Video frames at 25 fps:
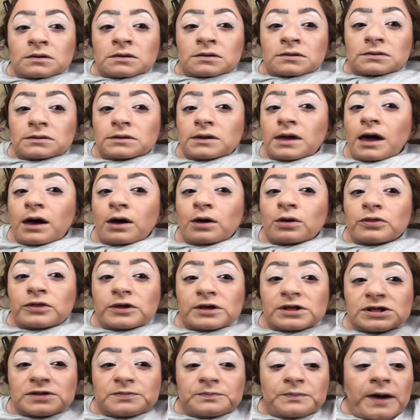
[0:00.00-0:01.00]
Now
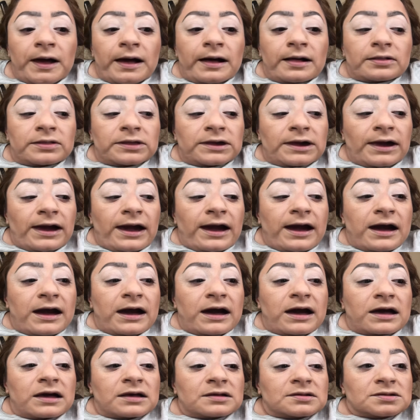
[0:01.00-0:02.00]
this palette
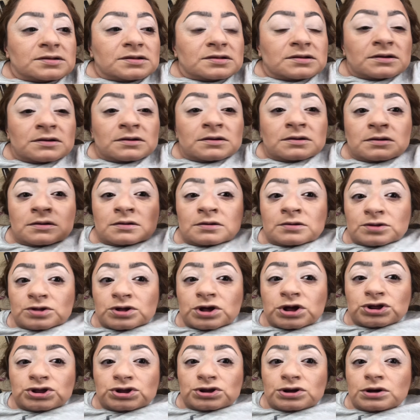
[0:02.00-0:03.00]
has
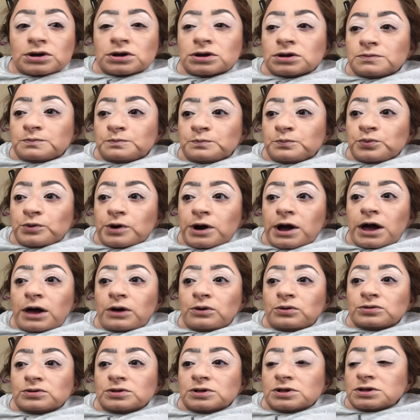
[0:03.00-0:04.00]
such good
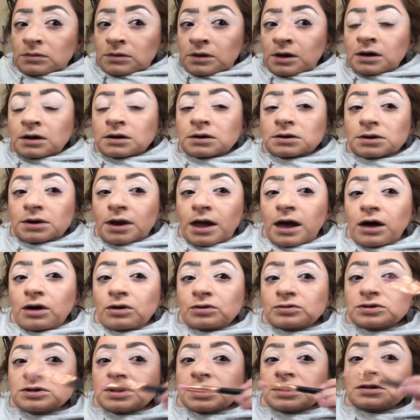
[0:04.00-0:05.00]
browns.
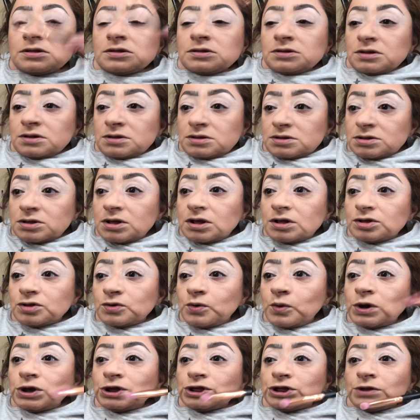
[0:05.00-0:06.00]
Now since this is
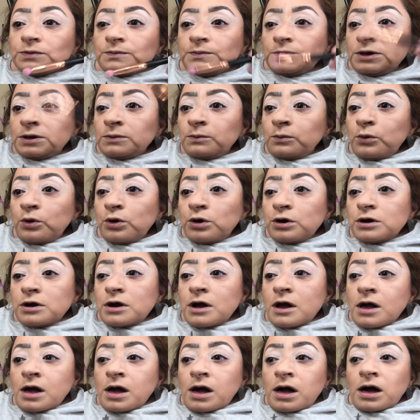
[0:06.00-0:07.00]
going to be more
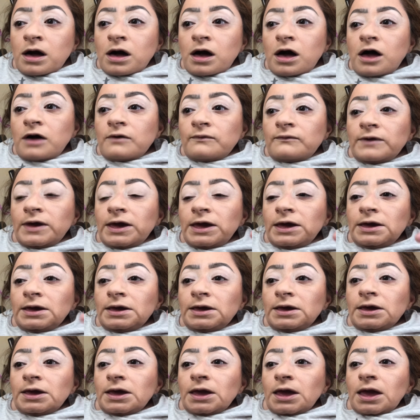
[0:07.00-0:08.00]
of
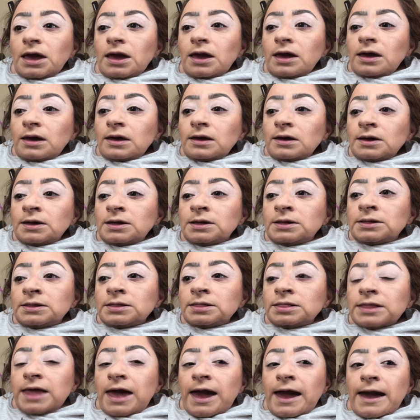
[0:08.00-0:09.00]
a
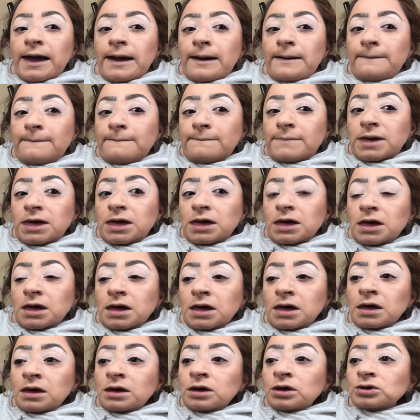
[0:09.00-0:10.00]
glam,
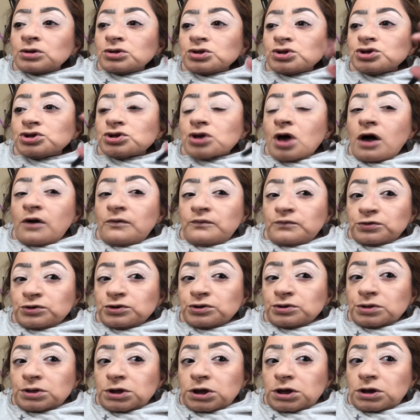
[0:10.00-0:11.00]

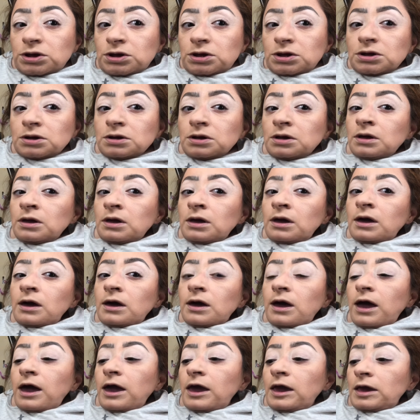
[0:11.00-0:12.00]
softer look,
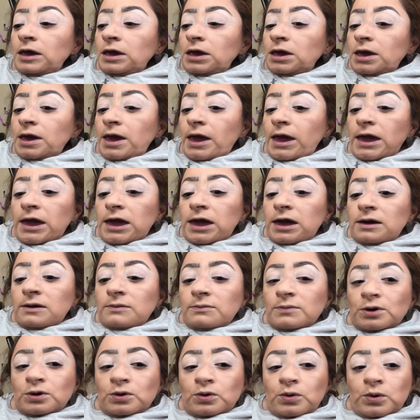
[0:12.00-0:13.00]
I
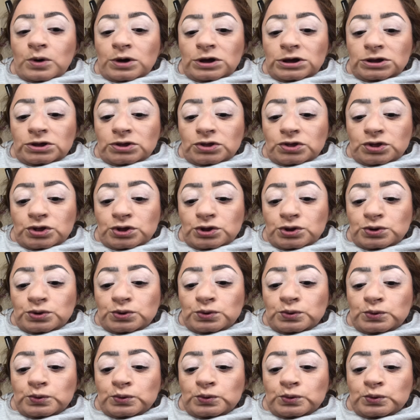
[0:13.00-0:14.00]
am going
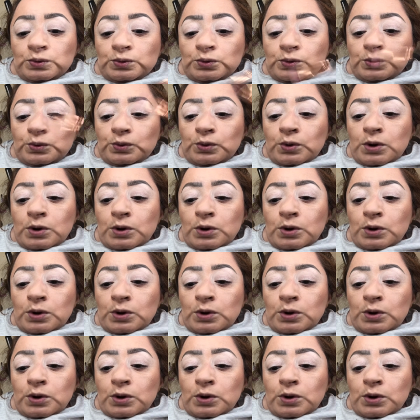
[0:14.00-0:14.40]
to